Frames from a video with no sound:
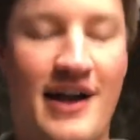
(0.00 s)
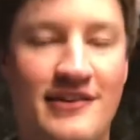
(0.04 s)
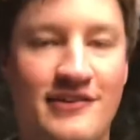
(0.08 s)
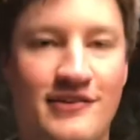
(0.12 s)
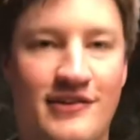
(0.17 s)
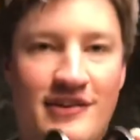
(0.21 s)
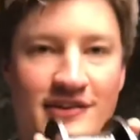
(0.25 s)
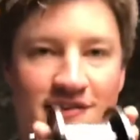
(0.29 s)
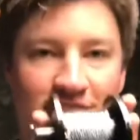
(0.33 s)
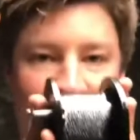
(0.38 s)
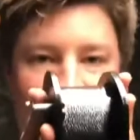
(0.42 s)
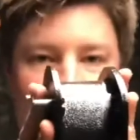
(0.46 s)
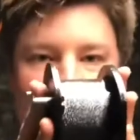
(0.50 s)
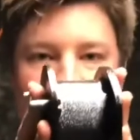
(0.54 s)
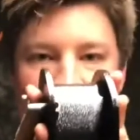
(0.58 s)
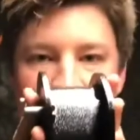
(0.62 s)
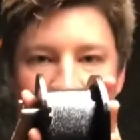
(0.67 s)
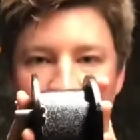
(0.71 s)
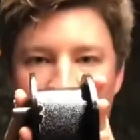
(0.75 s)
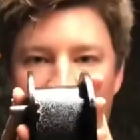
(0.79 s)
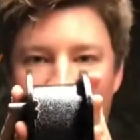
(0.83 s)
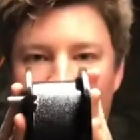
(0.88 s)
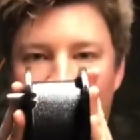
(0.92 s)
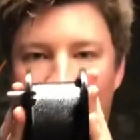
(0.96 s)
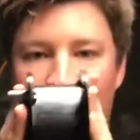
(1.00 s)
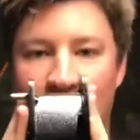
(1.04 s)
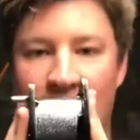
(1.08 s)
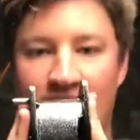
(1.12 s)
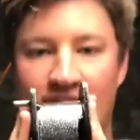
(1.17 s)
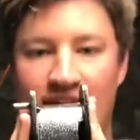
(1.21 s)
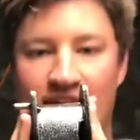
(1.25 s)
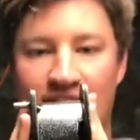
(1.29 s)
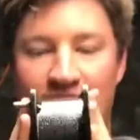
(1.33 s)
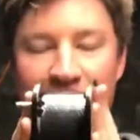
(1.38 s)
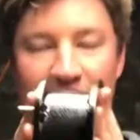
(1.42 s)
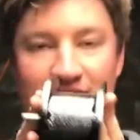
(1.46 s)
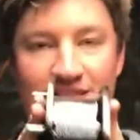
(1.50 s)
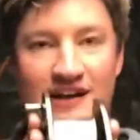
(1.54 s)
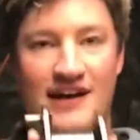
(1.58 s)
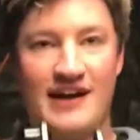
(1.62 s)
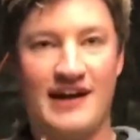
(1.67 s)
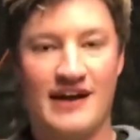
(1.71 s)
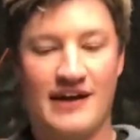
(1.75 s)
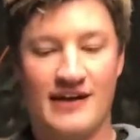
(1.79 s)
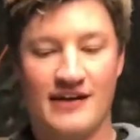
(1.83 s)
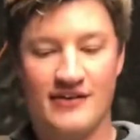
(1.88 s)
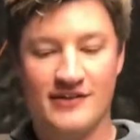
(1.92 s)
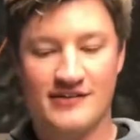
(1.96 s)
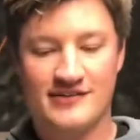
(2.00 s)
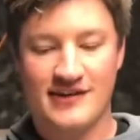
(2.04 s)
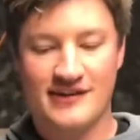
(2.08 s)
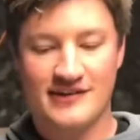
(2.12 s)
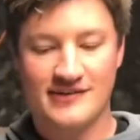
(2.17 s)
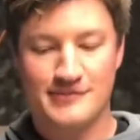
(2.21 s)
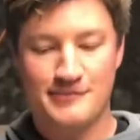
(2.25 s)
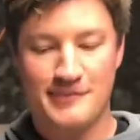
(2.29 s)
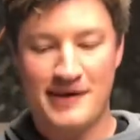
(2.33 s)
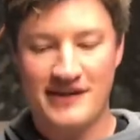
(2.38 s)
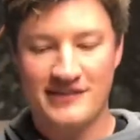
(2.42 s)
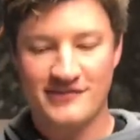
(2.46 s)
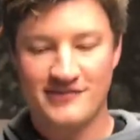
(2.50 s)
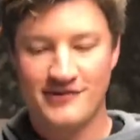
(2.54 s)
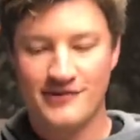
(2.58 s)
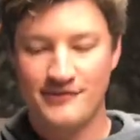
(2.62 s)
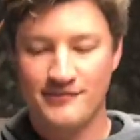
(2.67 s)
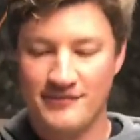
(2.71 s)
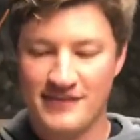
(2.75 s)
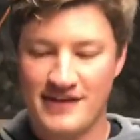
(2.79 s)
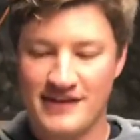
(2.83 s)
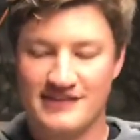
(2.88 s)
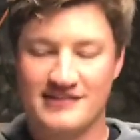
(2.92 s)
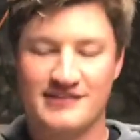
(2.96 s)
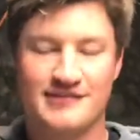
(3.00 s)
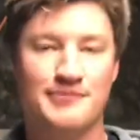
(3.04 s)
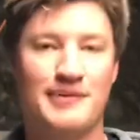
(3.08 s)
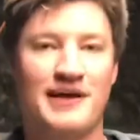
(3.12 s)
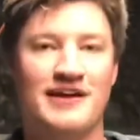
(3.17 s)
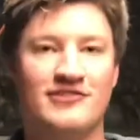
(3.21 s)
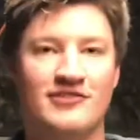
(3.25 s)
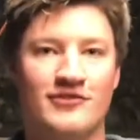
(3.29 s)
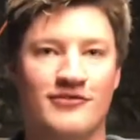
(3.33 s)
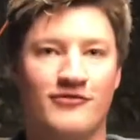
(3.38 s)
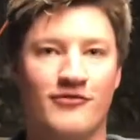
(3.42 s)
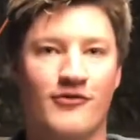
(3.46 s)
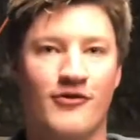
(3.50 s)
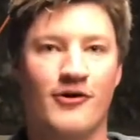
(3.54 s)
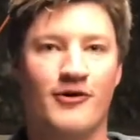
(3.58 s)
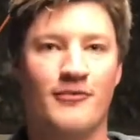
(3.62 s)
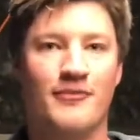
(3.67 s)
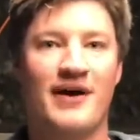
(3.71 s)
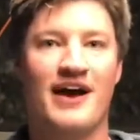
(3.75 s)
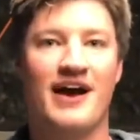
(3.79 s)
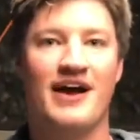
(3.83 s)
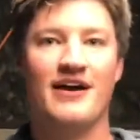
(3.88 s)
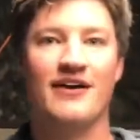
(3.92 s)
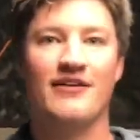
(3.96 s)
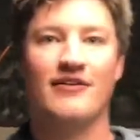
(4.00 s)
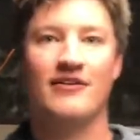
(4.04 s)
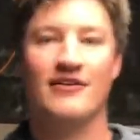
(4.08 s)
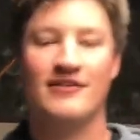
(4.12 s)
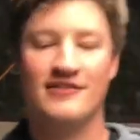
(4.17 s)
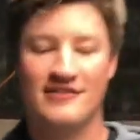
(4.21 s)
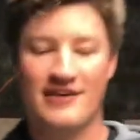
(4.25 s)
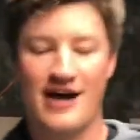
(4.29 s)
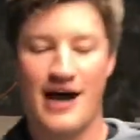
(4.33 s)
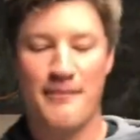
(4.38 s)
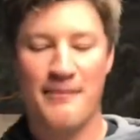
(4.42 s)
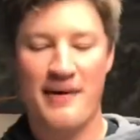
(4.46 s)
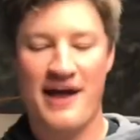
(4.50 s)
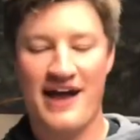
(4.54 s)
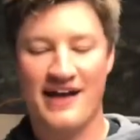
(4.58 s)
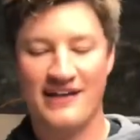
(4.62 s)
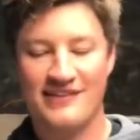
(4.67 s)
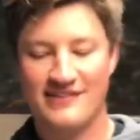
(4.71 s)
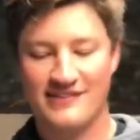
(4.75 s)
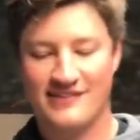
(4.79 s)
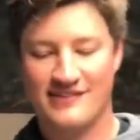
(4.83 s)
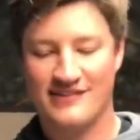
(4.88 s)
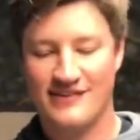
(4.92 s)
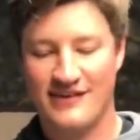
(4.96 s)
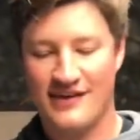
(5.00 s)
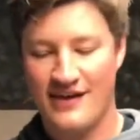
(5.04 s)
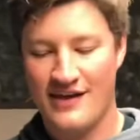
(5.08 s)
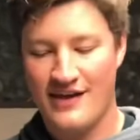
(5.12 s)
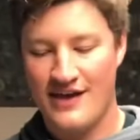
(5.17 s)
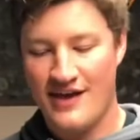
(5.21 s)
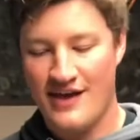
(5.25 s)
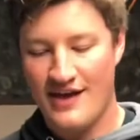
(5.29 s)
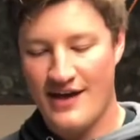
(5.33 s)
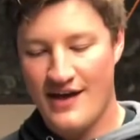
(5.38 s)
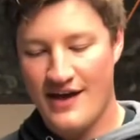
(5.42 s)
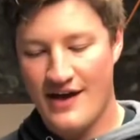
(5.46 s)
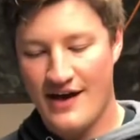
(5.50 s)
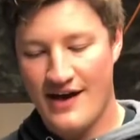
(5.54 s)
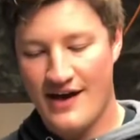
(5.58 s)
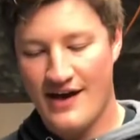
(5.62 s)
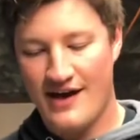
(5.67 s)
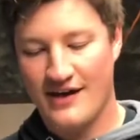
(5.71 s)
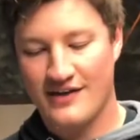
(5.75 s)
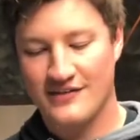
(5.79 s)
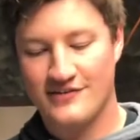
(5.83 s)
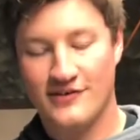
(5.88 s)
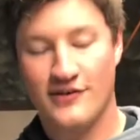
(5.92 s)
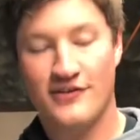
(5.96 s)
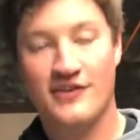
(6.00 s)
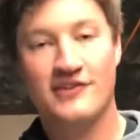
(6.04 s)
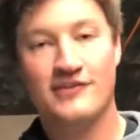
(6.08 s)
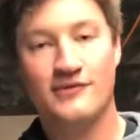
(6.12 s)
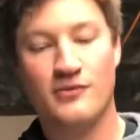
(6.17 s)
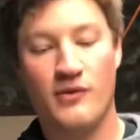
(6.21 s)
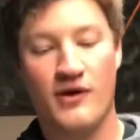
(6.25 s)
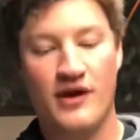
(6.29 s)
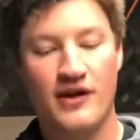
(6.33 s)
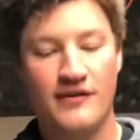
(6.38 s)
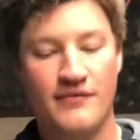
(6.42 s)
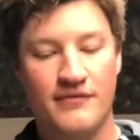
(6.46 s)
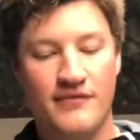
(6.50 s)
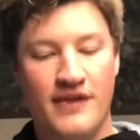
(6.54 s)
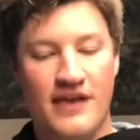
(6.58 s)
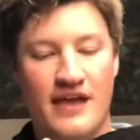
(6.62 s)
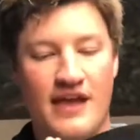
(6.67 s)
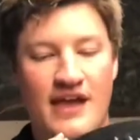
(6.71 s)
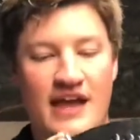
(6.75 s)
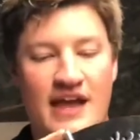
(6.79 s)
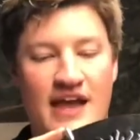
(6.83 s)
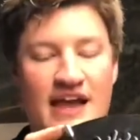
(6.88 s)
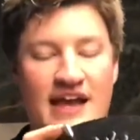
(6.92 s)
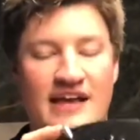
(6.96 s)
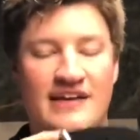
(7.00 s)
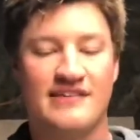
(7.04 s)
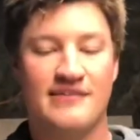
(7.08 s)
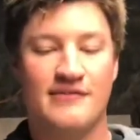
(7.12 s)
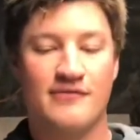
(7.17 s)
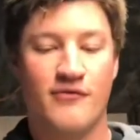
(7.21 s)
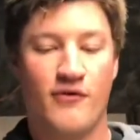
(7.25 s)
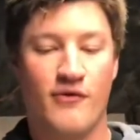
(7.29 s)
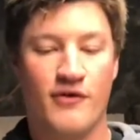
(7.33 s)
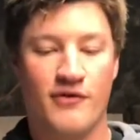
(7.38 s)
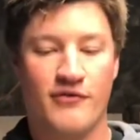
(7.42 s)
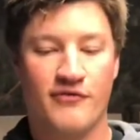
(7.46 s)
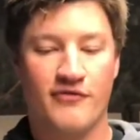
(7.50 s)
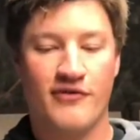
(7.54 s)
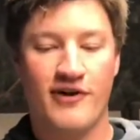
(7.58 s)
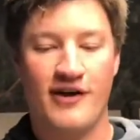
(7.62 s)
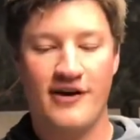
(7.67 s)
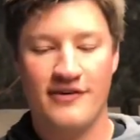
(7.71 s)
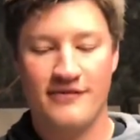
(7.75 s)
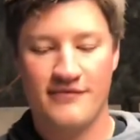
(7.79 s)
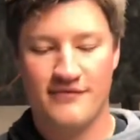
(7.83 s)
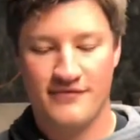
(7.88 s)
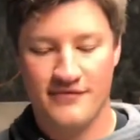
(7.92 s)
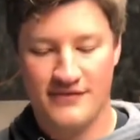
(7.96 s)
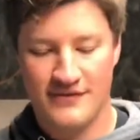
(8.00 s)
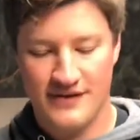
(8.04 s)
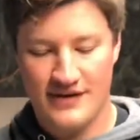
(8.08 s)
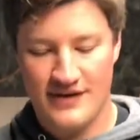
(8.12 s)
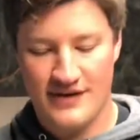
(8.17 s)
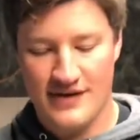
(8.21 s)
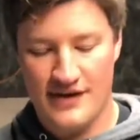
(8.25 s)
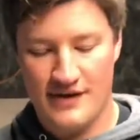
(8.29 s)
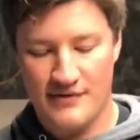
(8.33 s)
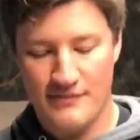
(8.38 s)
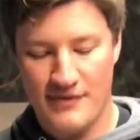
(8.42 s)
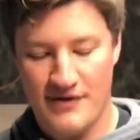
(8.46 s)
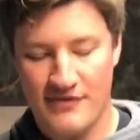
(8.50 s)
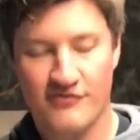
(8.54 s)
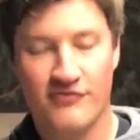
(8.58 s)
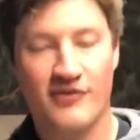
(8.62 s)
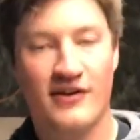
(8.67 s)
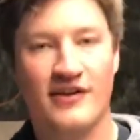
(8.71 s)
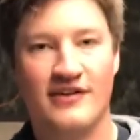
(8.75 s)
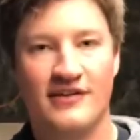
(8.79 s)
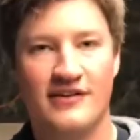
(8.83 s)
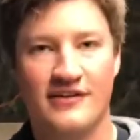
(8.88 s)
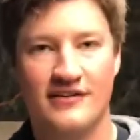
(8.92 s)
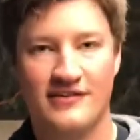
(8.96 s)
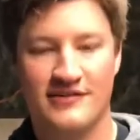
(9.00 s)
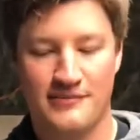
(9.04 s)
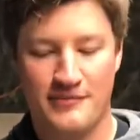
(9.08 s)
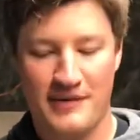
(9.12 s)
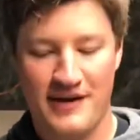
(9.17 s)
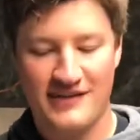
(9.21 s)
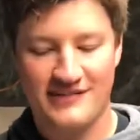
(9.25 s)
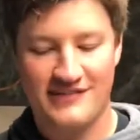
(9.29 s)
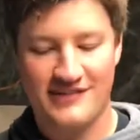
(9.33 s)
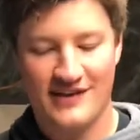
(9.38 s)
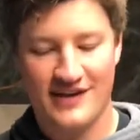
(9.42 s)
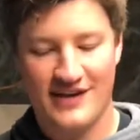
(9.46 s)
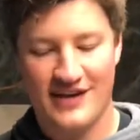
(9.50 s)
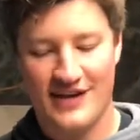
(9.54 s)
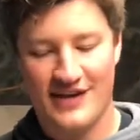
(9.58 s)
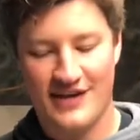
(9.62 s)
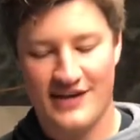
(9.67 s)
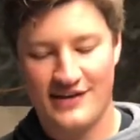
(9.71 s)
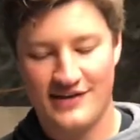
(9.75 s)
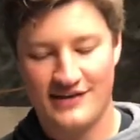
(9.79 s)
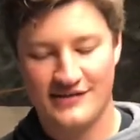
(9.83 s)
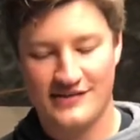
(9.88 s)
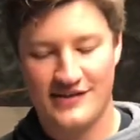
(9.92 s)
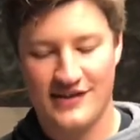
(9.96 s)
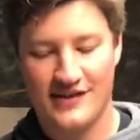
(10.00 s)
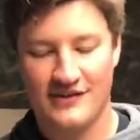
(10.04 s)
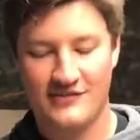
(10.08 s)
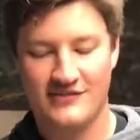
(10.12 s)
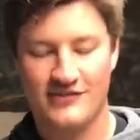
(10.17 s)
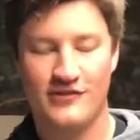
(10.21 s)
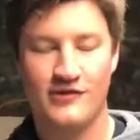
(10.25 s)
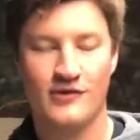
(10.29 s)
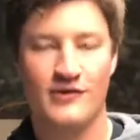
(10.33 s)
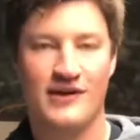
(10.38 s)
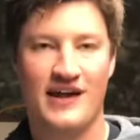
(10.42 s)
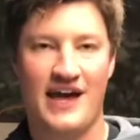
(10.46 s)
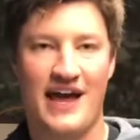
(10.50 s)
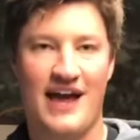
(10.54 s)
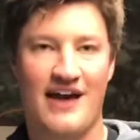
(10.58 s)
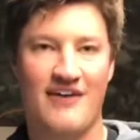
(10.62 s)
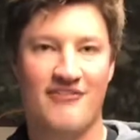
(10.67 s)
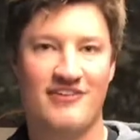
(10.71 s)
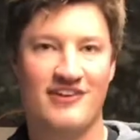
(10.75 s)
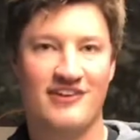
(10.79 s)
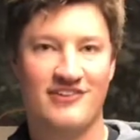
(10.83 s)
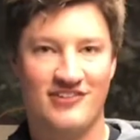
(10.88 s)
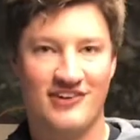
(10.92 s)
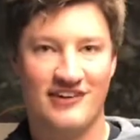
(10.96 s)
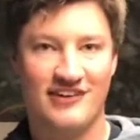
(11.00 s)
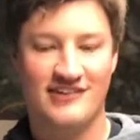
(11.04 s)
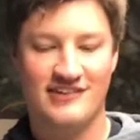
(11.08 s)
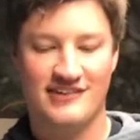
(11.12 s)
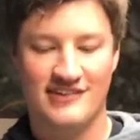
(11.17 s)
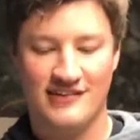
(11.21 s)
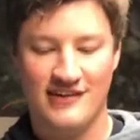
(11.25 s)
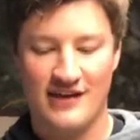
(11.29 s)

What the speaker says: you can see, it is looks like a spacer. It's a spacer for my top hats. So this one, it's for the front, and my front spacing is 2.5 inches,